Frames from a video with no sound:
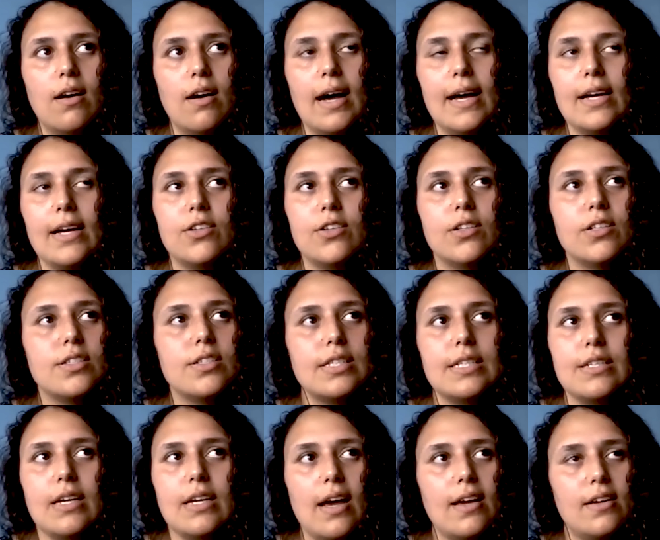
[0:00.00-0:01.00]
I
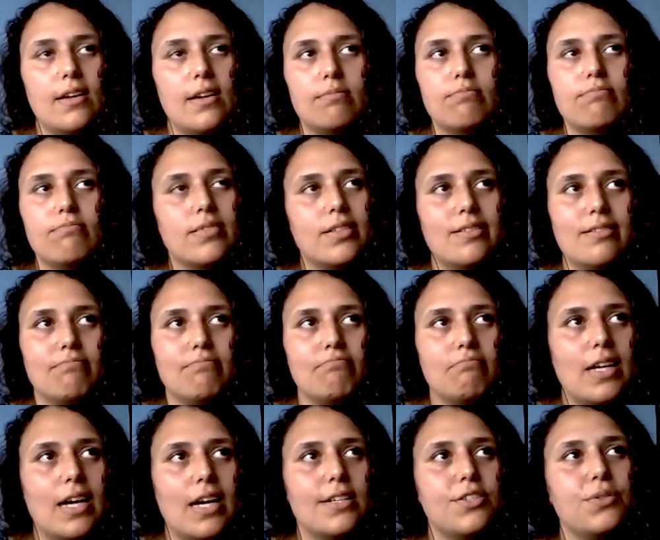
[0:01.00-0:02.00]
honestly
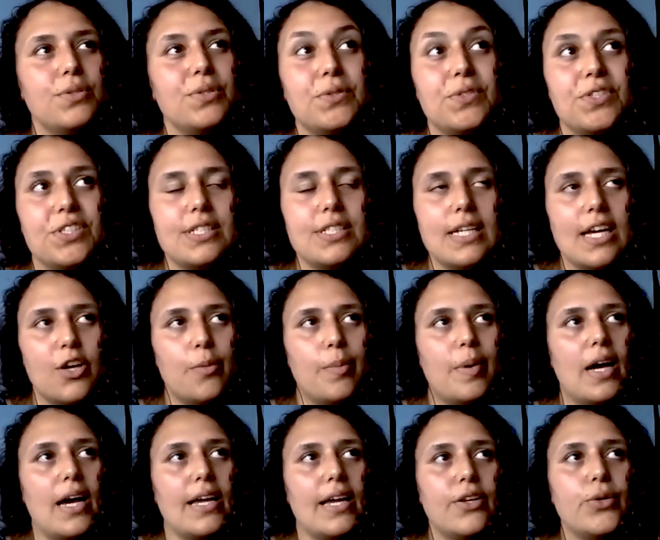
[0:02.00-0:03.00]
don't know just now,
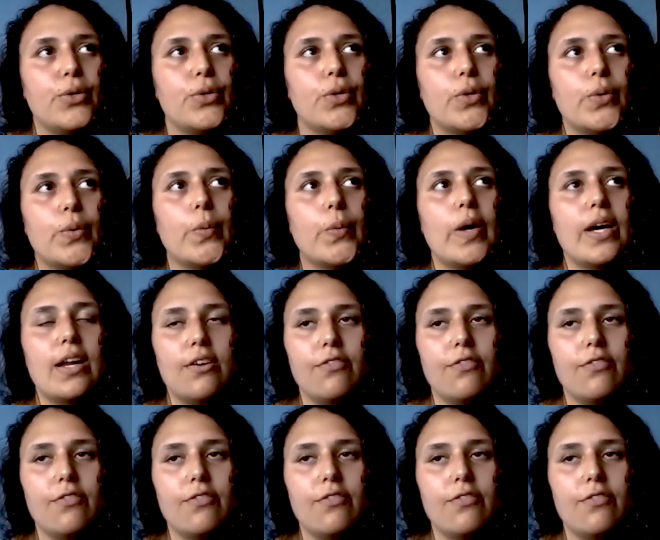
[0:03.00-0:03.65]
but I know when